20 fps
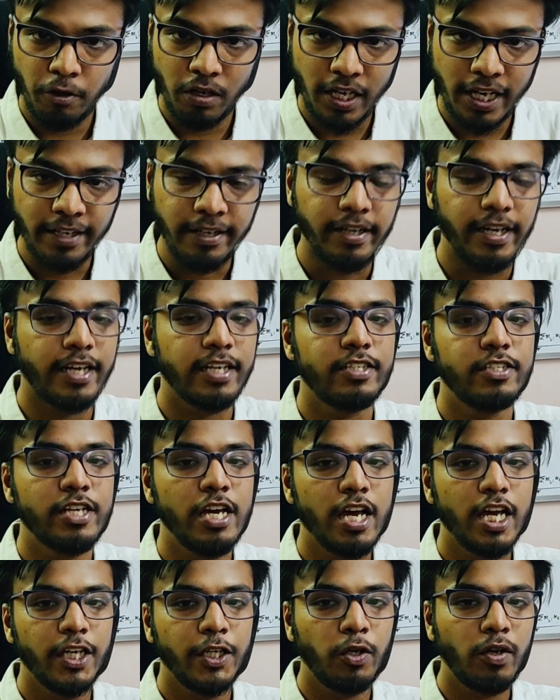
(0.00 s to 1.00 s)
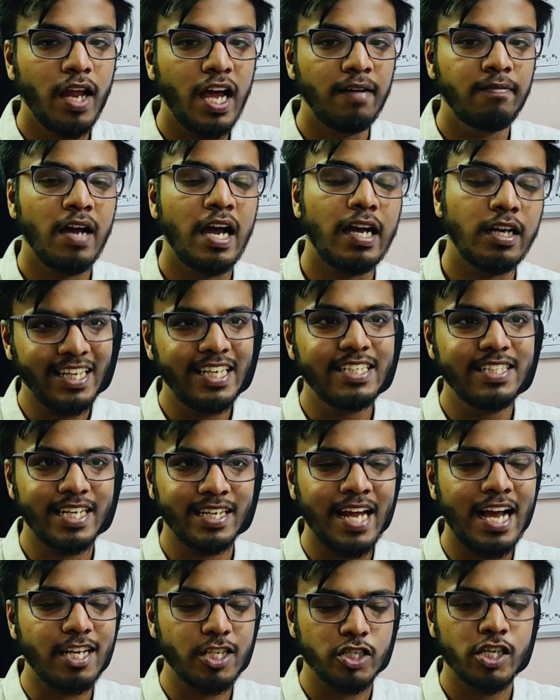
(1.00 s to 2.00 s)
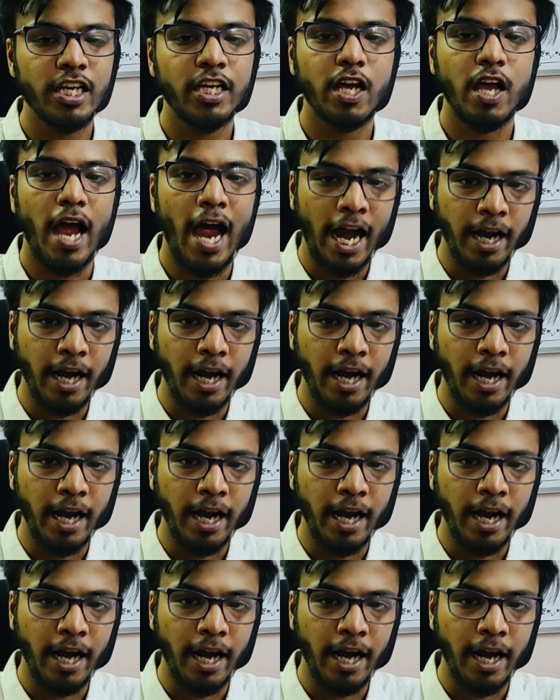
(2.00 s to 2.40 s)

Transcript: full length test, you'll have at least and actually